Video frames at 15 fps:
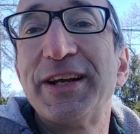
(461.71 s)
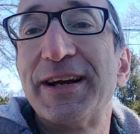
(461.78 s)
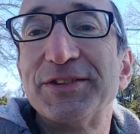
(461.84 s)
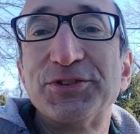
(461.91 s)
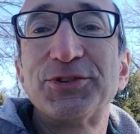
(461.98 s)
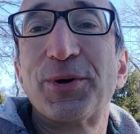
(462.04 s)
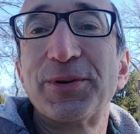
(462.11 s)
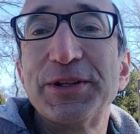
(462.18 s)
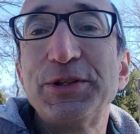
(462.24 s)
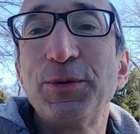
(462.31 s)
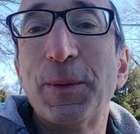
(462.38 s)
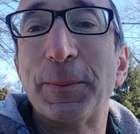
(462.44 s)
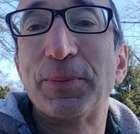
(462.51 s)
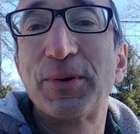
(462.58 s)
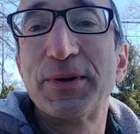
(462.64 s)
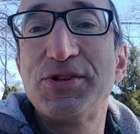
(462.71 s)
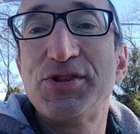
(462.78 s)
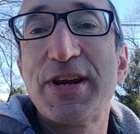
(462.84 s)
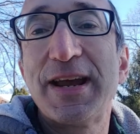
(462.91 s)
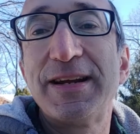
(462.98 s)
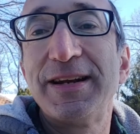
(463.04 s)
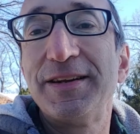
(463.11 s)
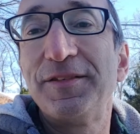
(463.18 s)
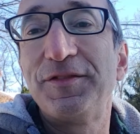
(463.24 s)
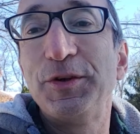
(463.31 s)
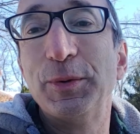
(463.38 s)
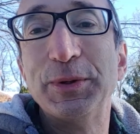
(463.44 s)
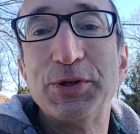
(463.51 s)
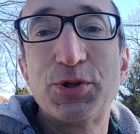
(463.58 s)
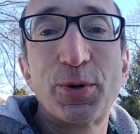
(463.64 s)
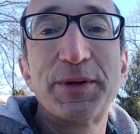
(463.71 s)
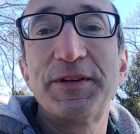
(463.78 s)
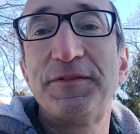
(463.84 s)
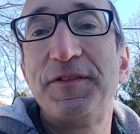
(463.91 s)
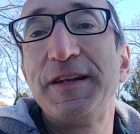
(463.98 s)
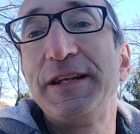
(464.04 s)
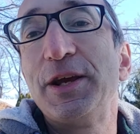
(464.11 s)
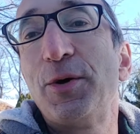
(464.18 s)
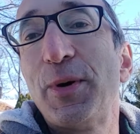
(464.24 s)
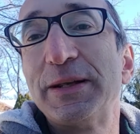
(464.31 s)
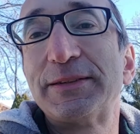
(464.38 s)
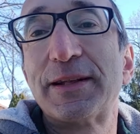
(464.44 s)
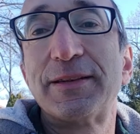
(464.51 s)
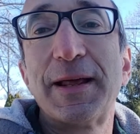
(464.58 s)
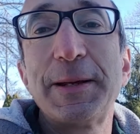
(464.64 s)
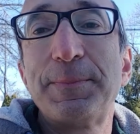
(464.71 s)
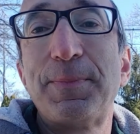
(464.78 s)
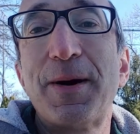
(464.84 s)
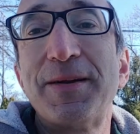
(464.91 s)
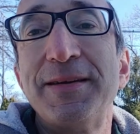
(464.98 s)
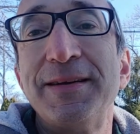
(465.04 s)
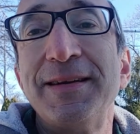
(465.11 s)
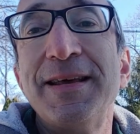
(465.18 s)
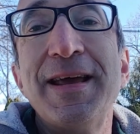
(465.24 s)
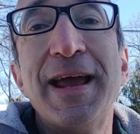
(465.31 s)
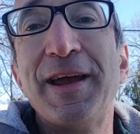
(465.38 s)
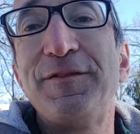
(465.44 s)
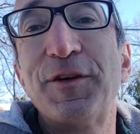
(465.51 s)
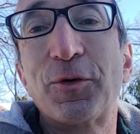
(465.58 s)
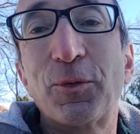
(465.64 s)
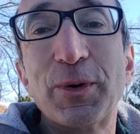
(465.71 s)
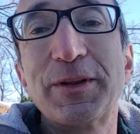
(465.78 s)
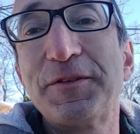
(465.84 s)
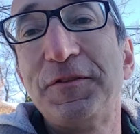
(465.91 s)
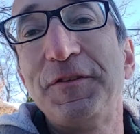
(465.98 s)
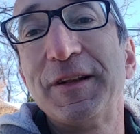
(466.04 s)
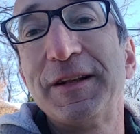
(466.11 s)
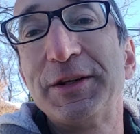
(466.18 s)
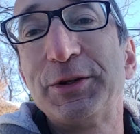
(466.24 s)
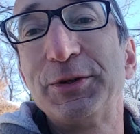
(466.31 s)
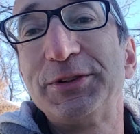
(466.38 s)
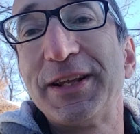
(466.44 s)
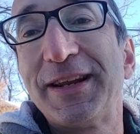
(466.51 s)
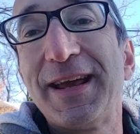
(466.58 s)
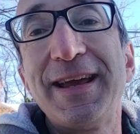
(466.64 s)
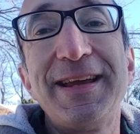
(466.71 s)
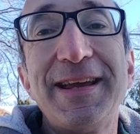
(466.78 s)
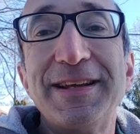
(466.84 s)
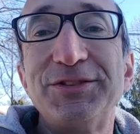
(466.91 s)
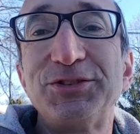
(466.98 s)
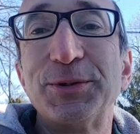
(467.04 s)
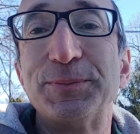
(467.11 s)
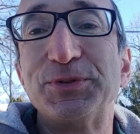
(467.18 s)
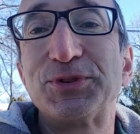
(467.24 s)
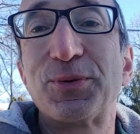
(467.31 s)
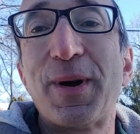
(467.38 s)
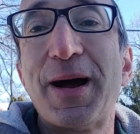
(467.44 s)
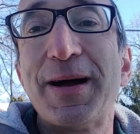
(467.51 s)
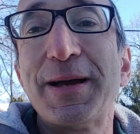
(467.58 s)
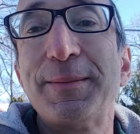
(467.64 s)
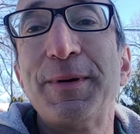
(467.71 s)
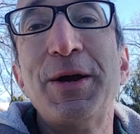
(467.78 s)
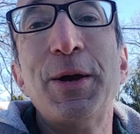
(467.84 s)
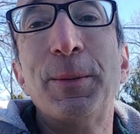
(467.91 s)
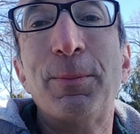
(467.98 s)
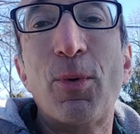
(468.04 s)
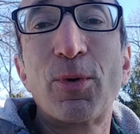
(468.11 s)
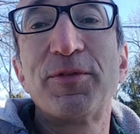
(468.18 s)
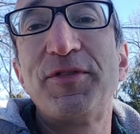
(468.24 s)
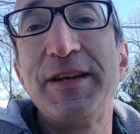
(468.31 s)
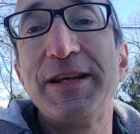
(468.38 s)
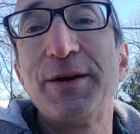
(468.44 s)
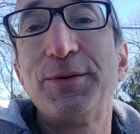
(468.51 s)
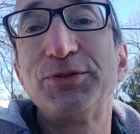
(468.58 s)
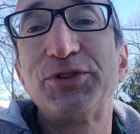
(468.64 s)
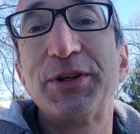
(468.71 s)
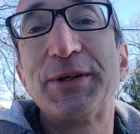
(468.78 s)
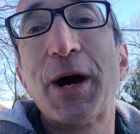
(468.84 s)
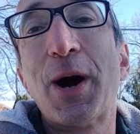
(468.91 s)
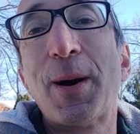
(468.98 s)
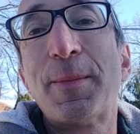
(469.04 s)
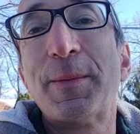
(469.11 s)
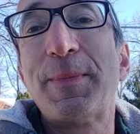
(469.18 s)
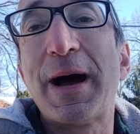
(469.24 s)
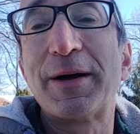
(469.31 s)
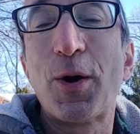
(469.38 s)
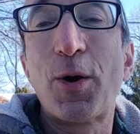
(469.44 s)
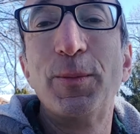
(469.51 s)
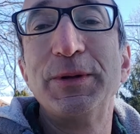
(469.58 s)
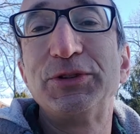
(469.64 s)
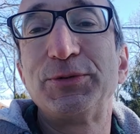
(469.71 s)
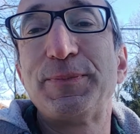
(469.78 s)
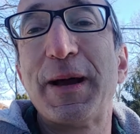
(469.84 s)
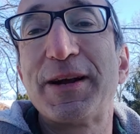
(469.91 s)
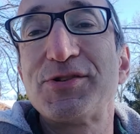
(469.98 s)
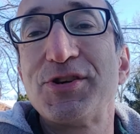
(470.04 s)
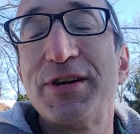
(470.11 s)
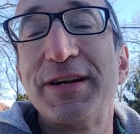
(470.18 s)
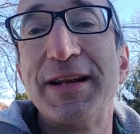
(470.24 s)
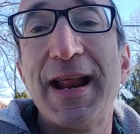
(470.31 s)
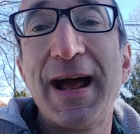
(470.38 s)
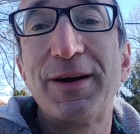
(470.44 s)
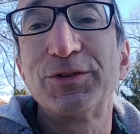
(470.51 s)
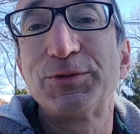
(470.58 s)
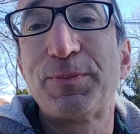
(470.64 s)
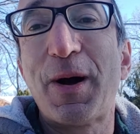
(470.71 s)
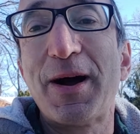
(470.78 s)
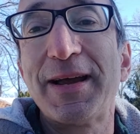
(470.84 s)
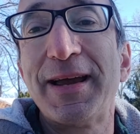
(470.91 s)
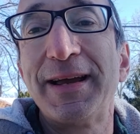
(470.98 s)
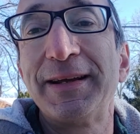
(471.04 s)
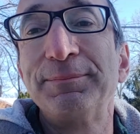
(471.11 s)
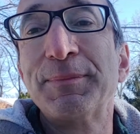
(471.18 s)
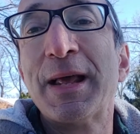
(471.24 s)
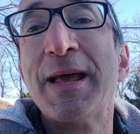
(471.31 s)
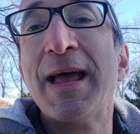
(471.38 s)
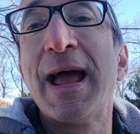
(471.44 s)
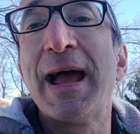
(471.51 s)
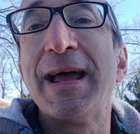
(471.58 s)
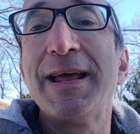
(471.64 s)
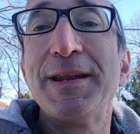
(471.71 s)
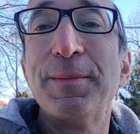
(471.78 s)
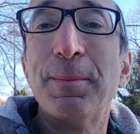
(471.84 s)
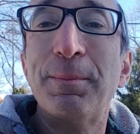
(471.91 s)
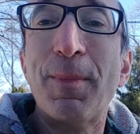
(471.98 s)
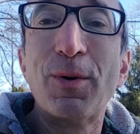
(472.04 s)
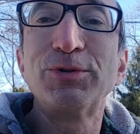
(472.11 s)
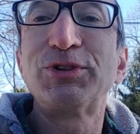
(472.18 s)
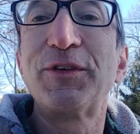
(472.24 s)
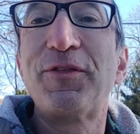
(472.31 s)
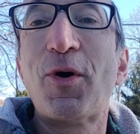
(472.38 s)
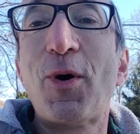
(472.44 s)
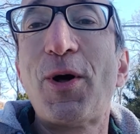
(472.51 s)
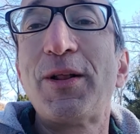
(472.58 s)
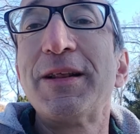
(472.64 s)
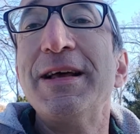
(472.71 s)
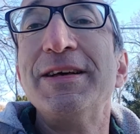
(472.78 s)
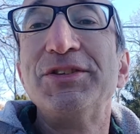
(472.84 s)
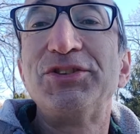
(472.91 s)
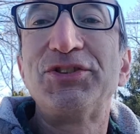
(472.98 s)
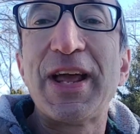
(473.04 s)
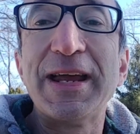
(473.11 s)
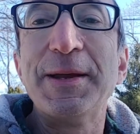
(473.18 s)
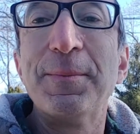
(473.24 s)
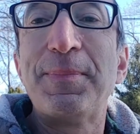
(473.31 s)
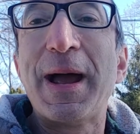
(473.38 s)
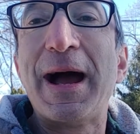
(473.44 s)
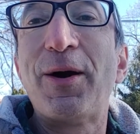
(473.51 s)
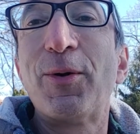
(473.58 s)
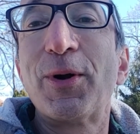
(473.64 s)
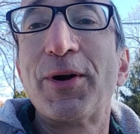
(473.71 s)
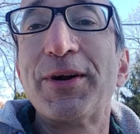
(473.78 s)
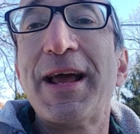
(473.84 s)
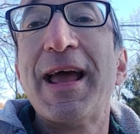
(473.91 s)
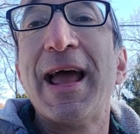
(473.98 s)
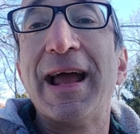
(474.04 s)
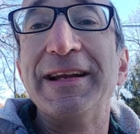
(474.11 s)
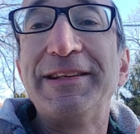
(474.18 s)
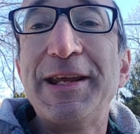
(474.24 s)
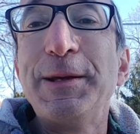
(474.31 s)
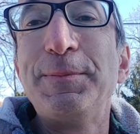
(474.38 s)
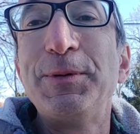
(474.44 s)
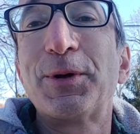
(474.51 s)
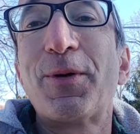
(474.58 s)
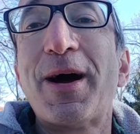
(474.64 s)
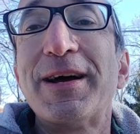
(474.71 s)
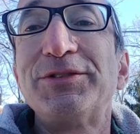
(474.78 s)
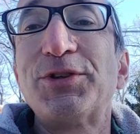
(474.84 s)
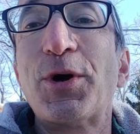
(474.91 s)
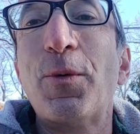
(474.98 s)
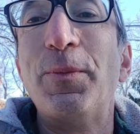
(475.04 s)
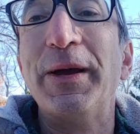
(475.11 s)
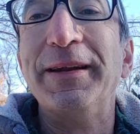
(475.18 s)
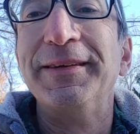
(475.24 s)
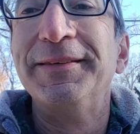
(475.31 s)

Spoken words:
I certainly do appreciate it. If you enjoyed the video, hit the like button. If you're really feeling good today, hit subscribe. More videos to come about home inspection and house buying. And most of all, stay empowered and keep your eyes open.